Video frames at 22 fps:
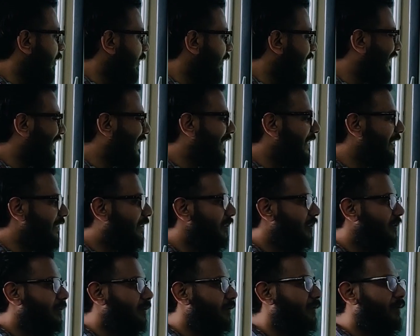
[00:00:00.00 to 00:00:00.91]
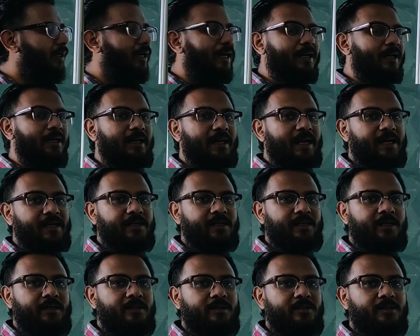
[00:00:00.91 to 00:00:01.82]
heat and light
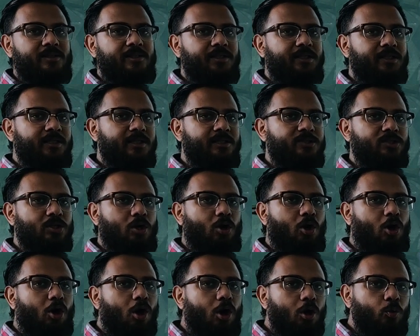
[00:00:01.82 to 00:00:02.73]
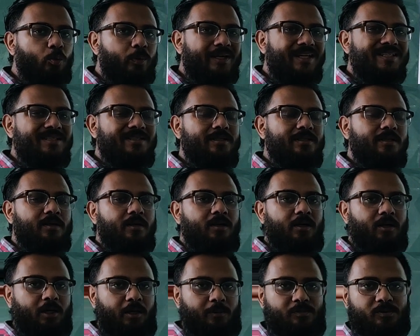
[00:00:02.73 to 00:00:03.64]
energy is always
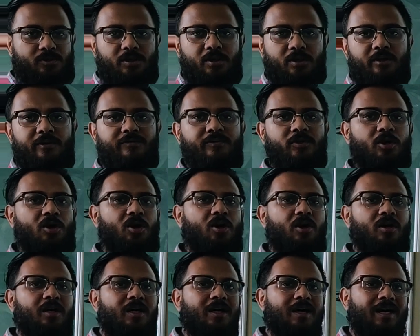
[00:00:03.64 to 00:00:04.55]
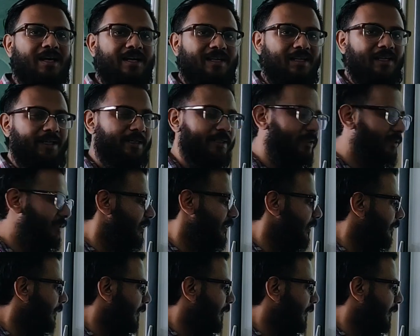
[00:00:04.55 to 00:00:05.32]
observed or released.